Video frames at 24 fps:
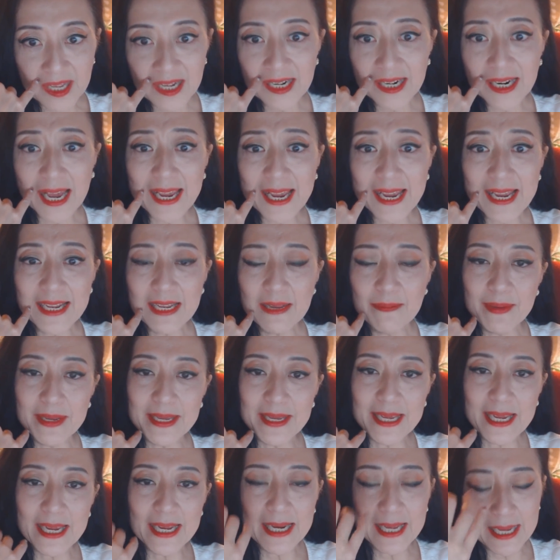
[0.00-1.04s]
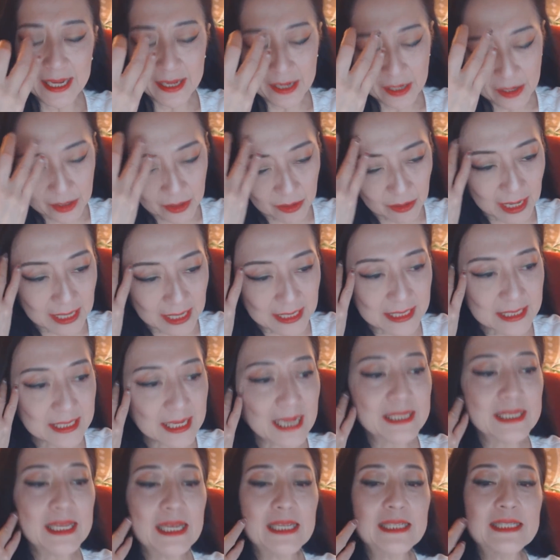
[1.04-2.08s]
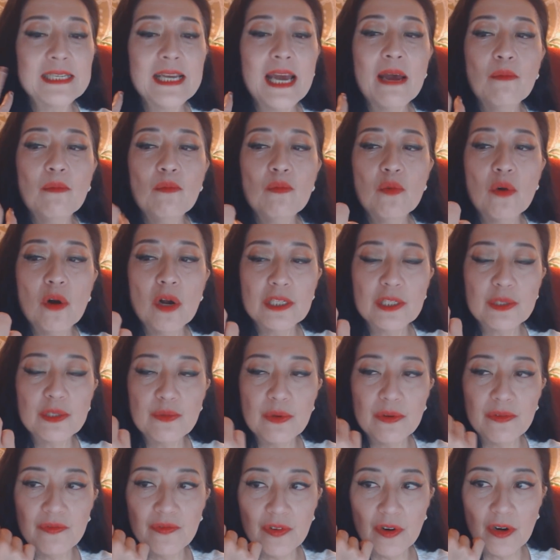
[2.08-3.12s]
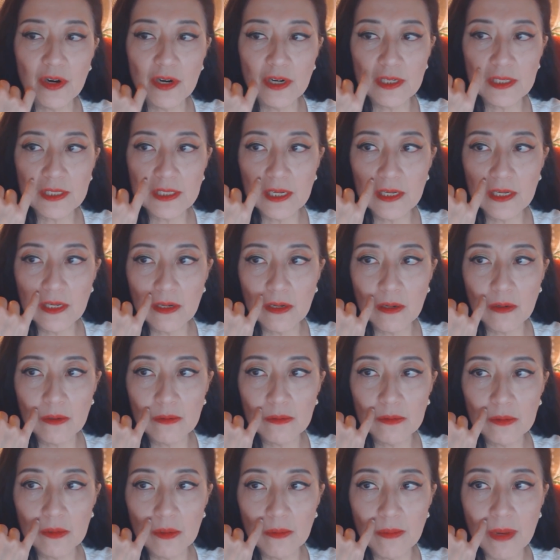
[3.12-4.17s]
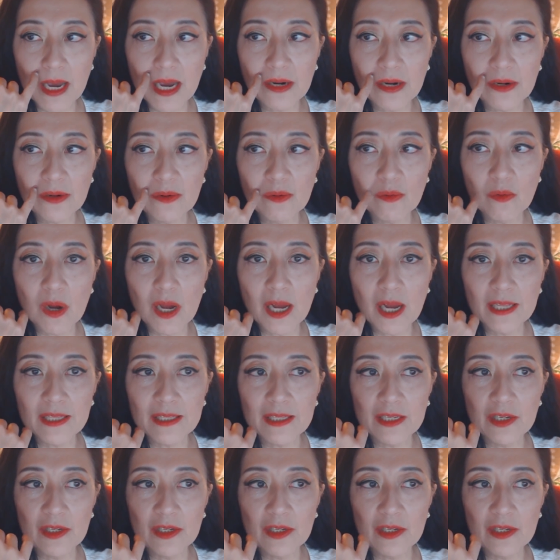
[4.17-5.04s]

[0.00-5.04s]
like in the beginning, I said that 10 ones reverse, no matter what,